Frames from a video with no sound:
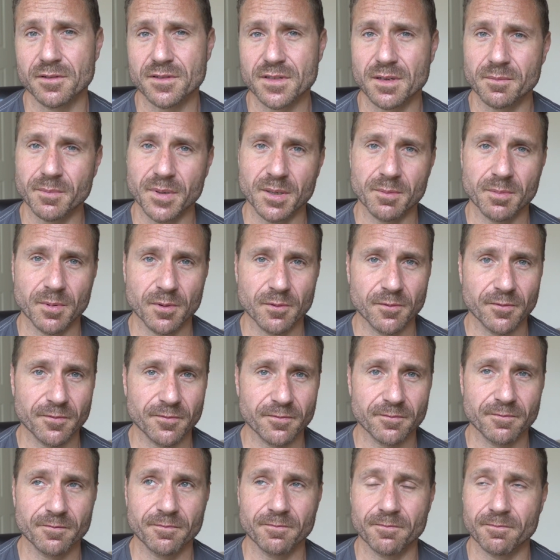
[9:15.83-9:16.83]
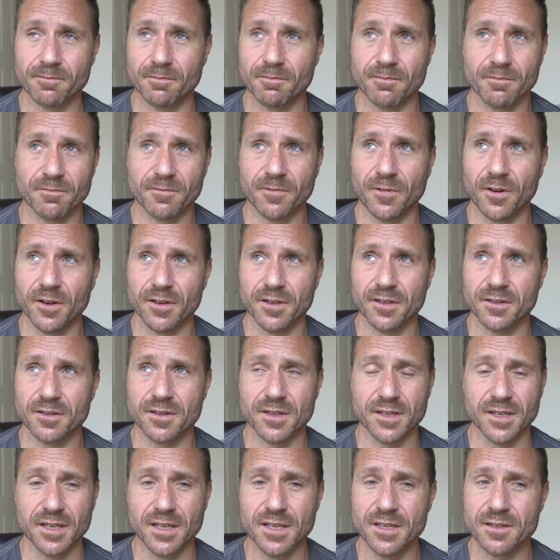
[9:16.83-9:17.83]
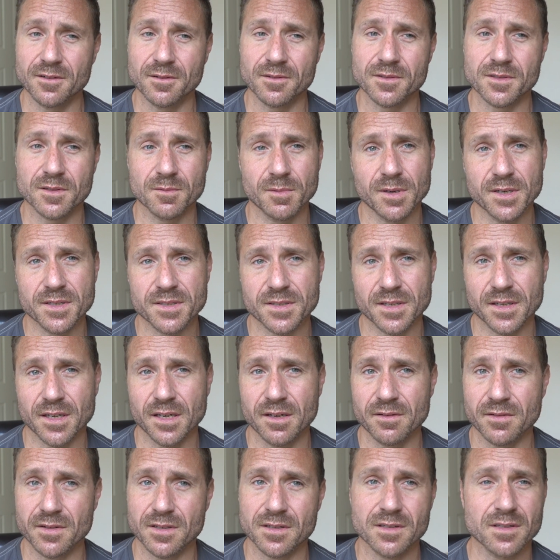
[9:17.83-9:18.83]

Some people find the needles the worst thing ever,